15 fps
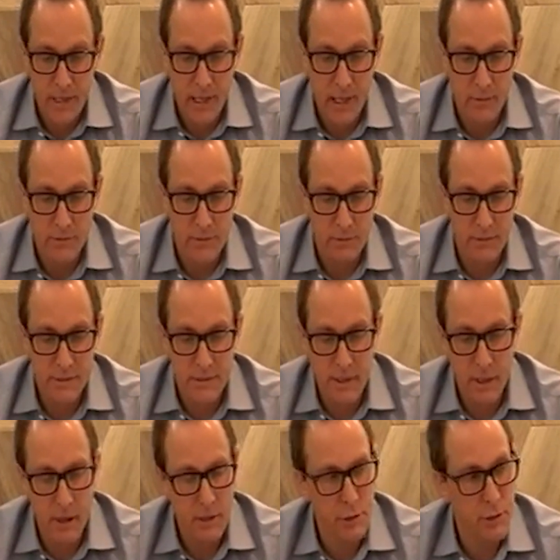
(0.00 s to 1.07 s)
Council
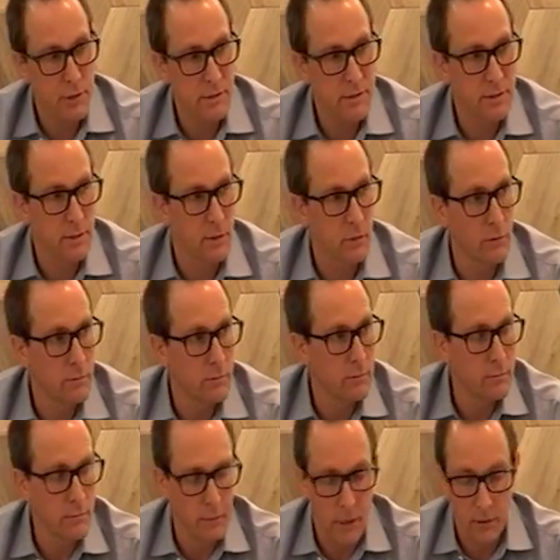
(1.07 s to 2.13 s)
discussions. So
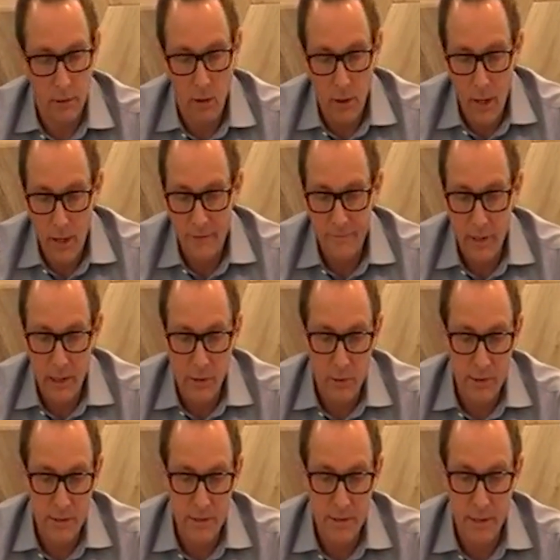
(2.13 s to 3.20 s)
a lot of
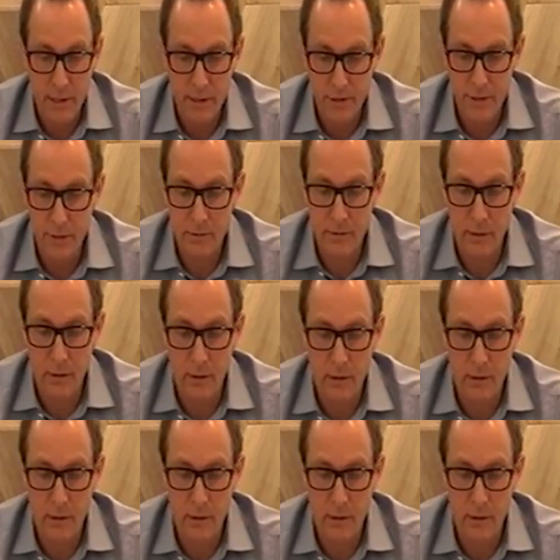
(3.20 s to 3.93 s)
our discussions